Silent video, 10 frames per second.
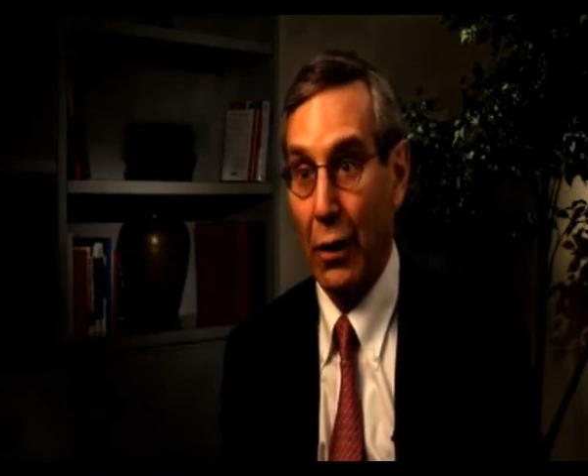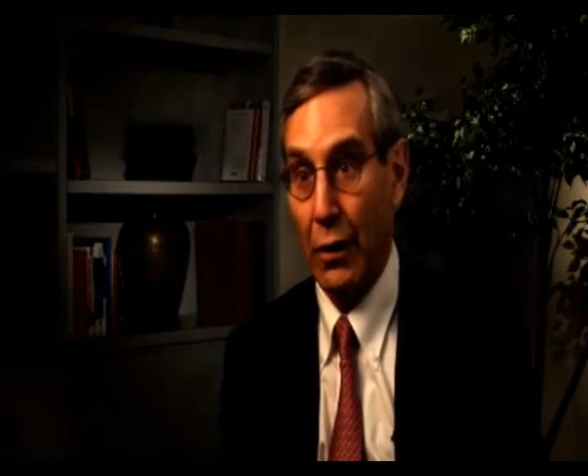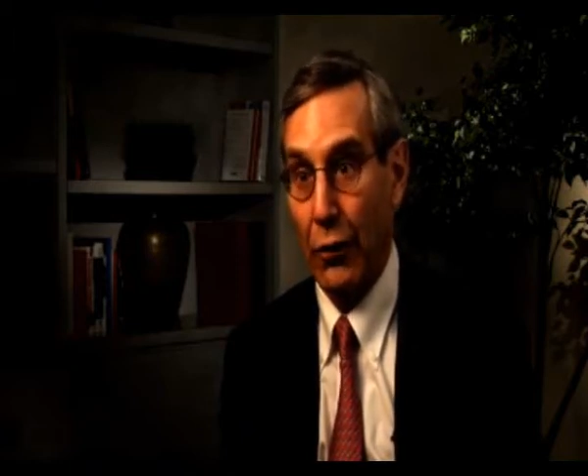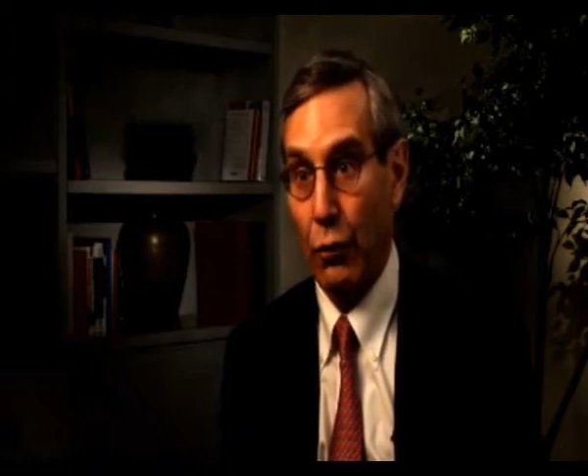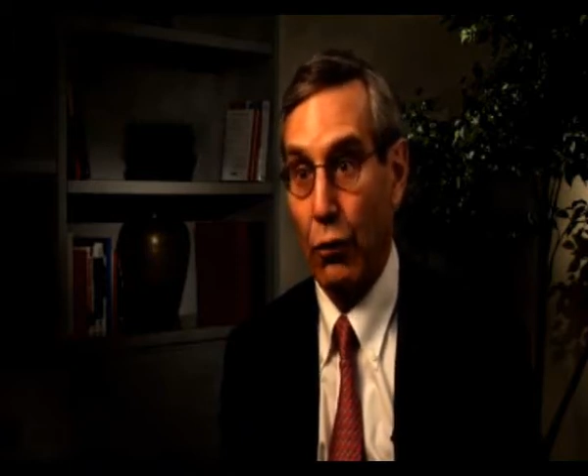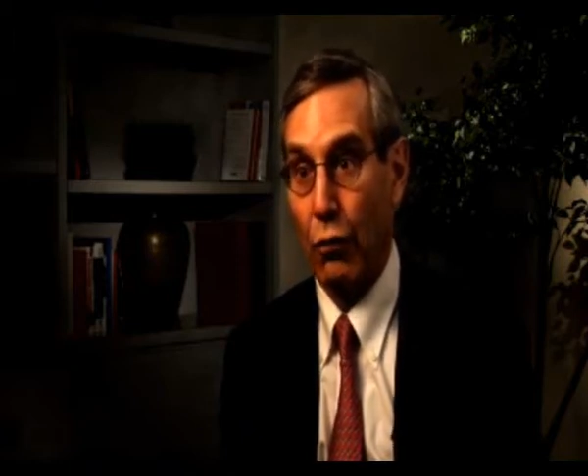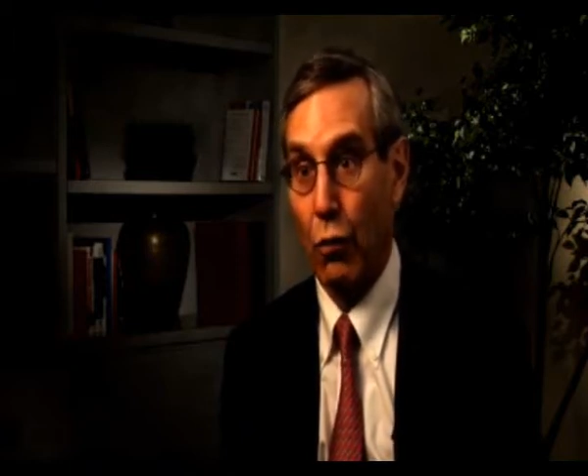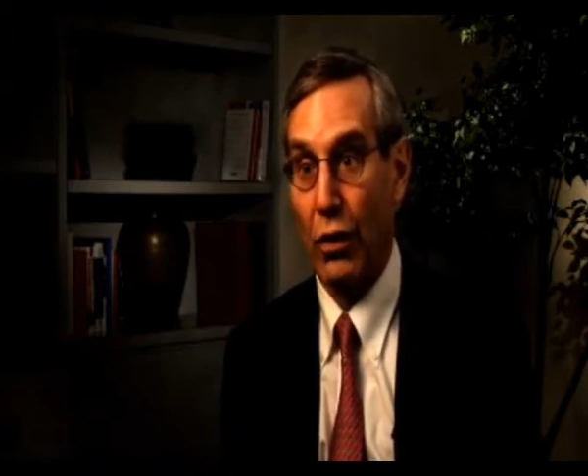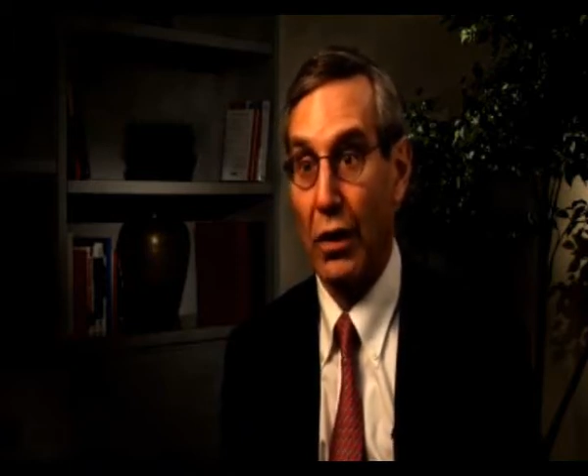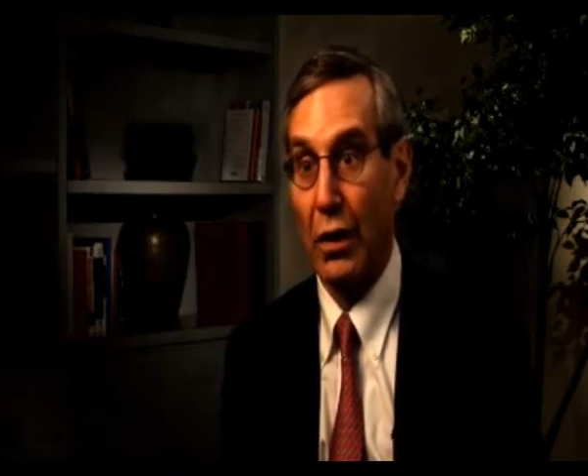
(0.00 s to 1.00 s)
In other words,
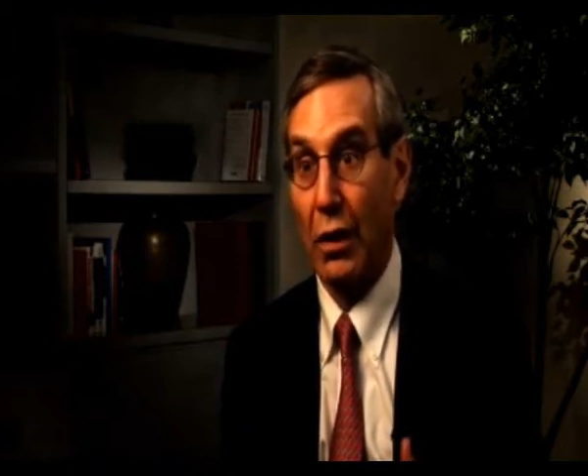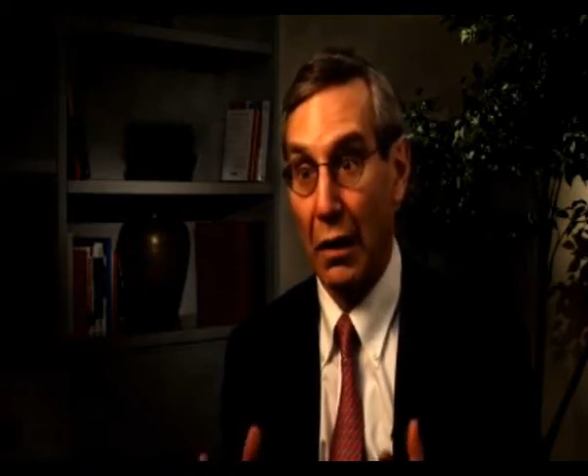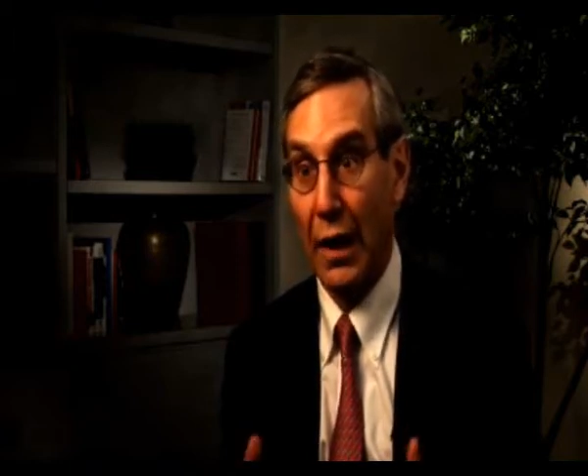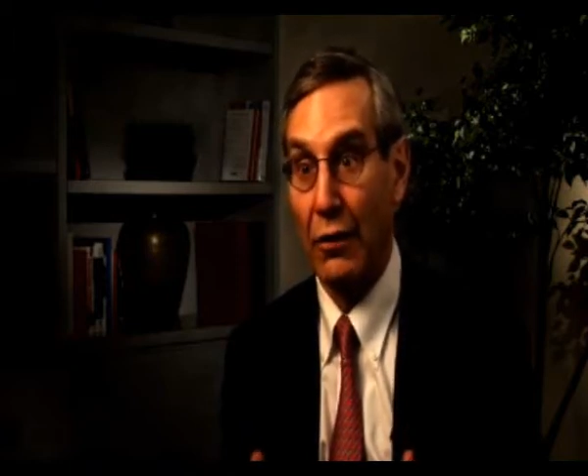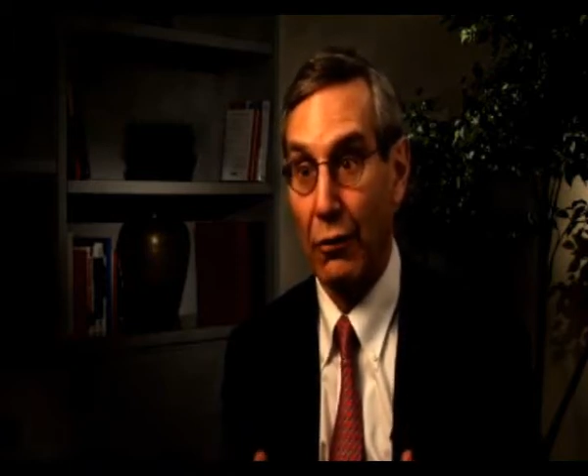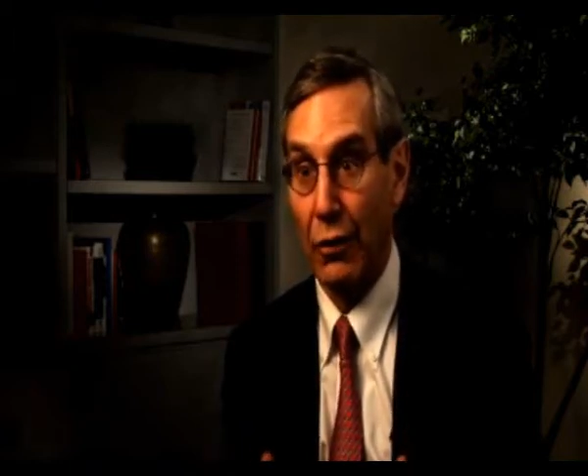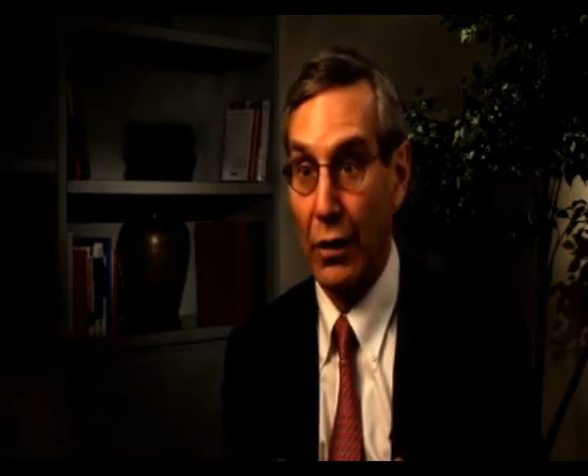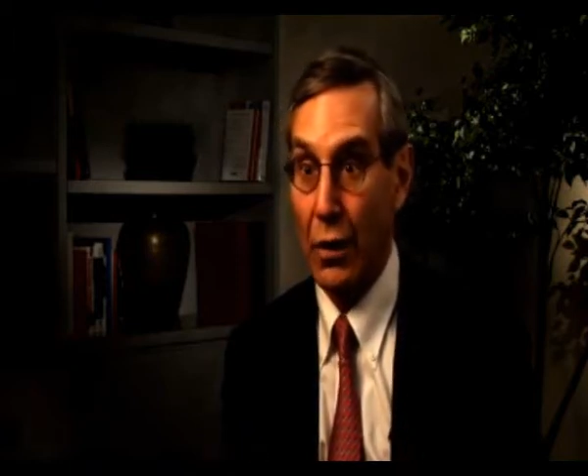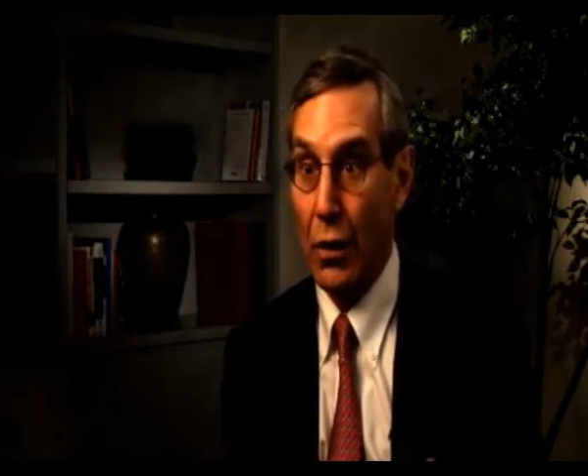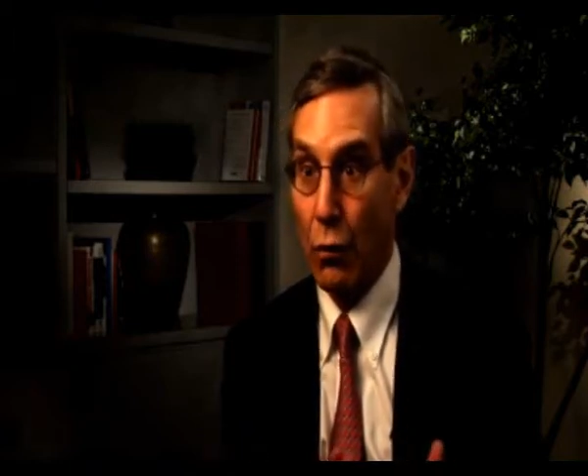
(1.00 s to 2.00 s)
working collectively